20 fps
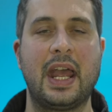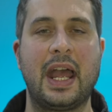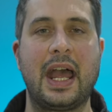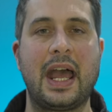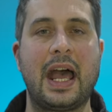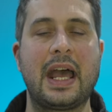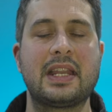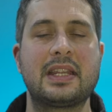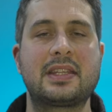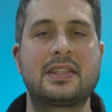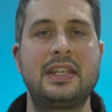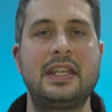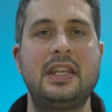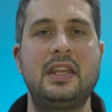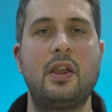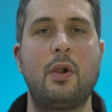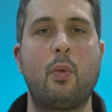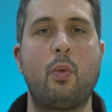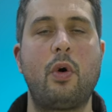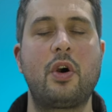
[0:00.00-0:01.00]
and
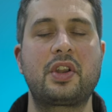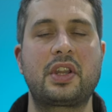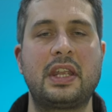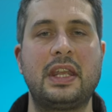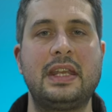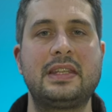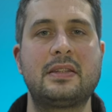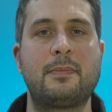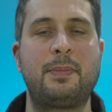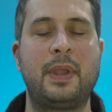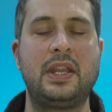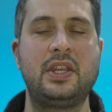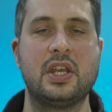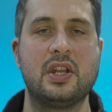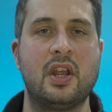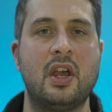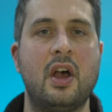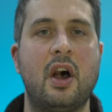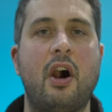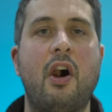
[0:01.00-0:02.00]
see what his
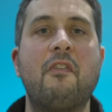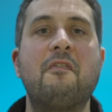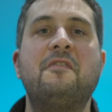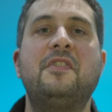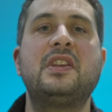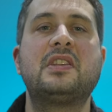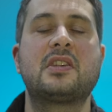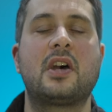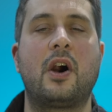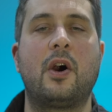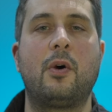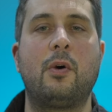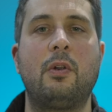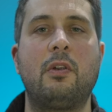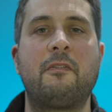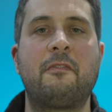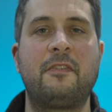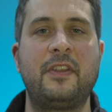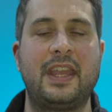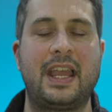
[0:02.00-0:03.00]
opinion of this
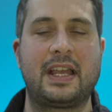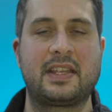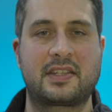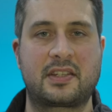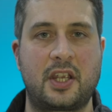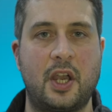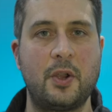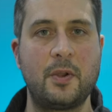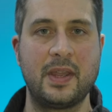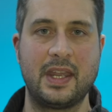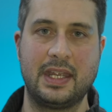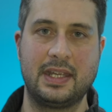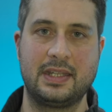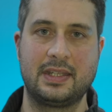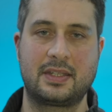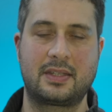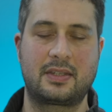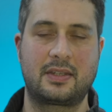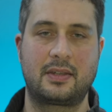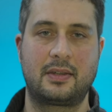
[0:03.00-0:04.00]
whole fiasco
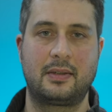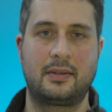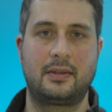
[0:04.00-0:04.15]
is.